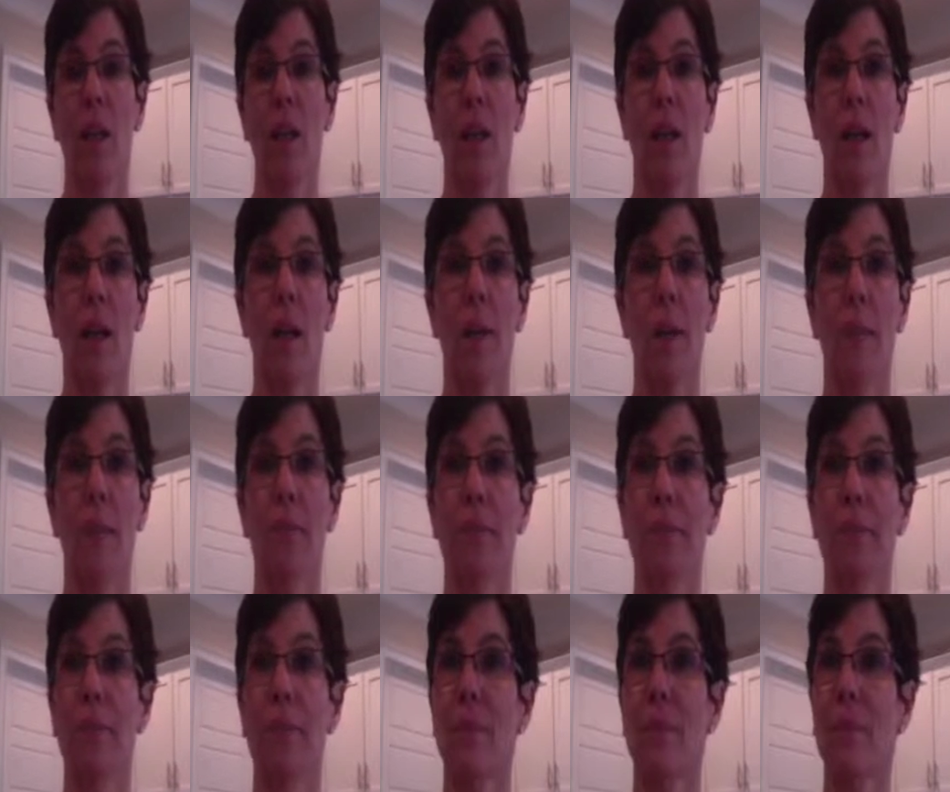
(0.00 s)

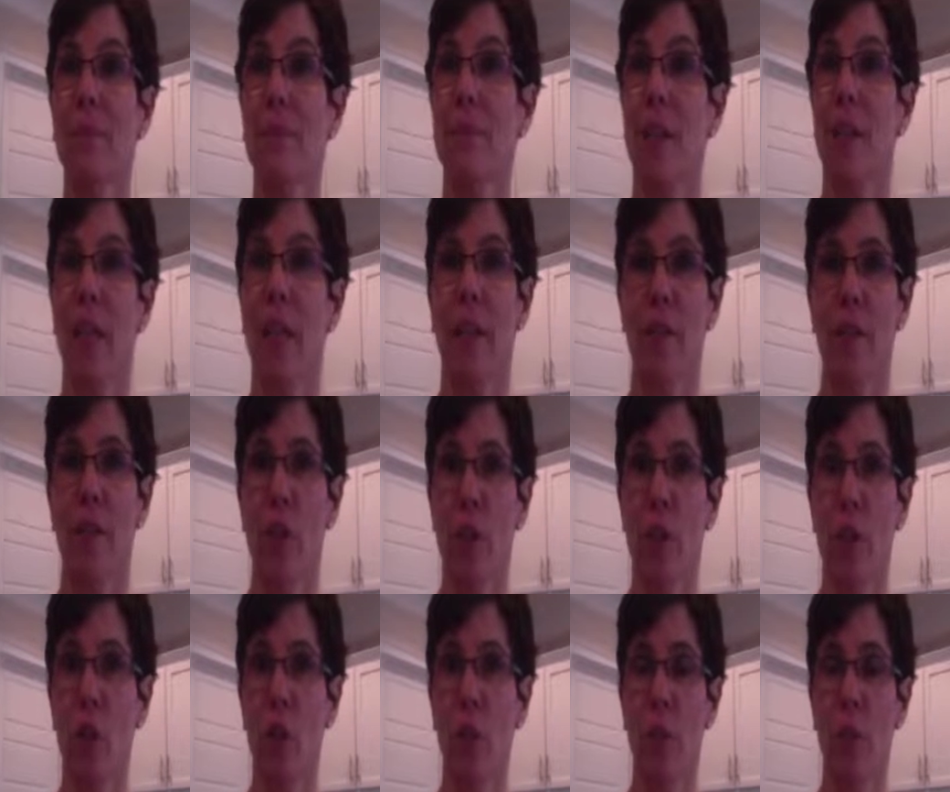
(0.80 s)
And if you
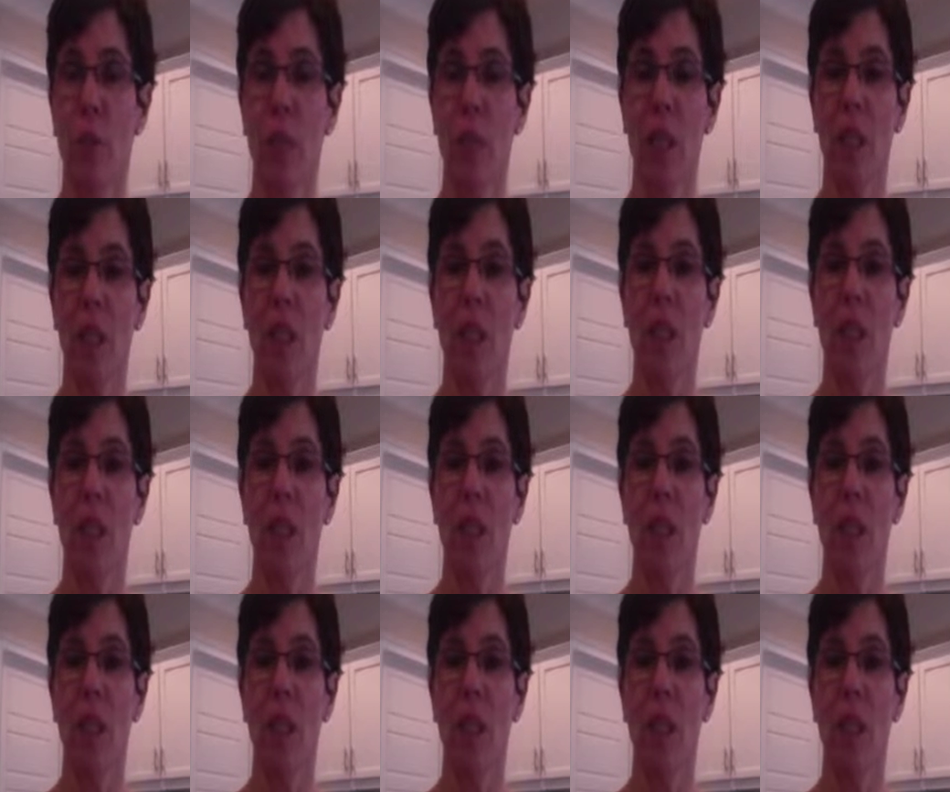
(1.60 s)
know me,